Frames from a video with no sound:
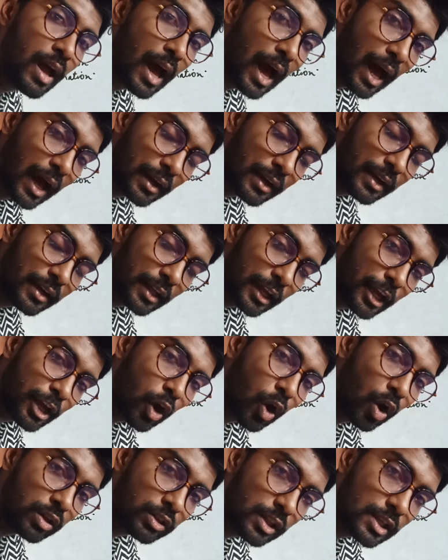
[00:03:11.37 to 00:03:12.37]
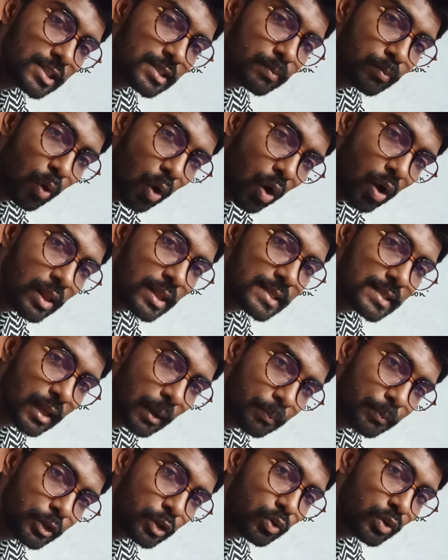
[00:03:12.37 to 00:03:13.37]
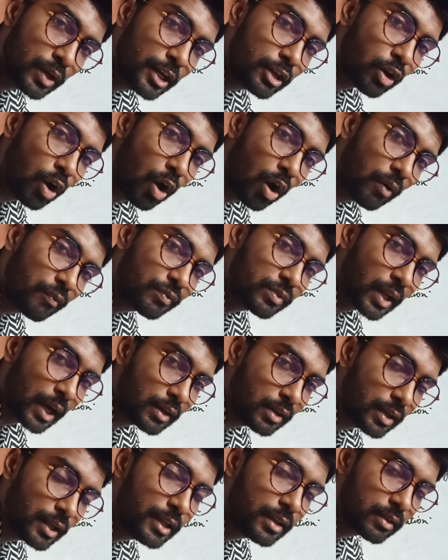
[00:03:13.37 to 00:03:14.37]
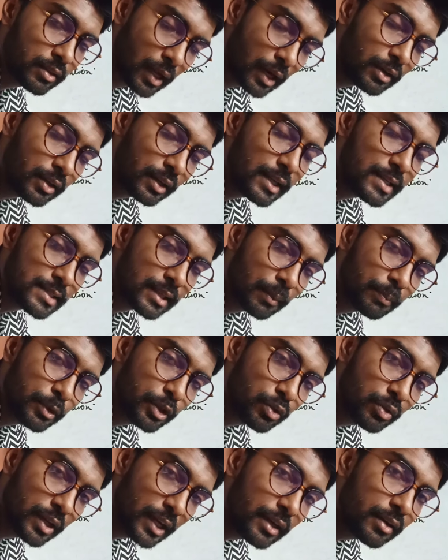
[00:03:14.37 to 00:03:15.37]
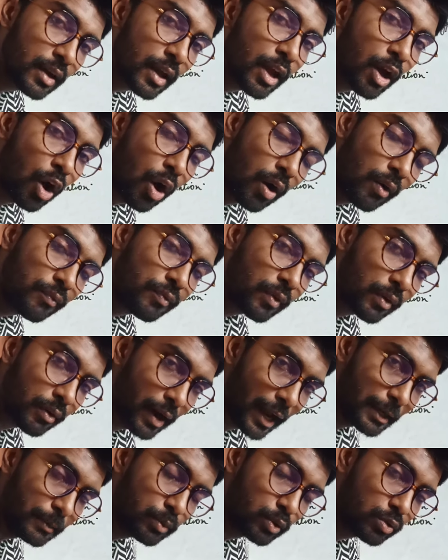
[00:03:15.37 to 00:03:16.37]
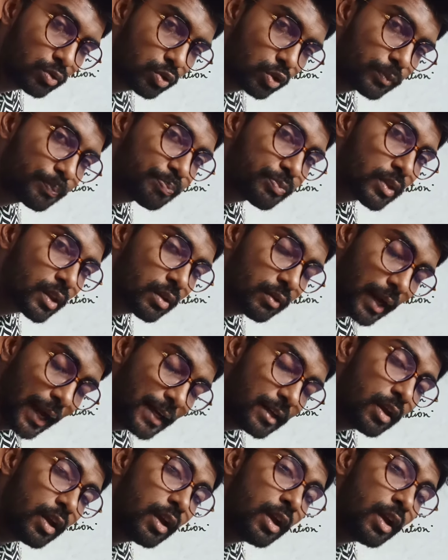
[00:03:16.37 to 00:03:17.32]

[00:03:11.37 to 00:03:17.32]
RNA on the small subunit of 30 subunit of ribosome, right?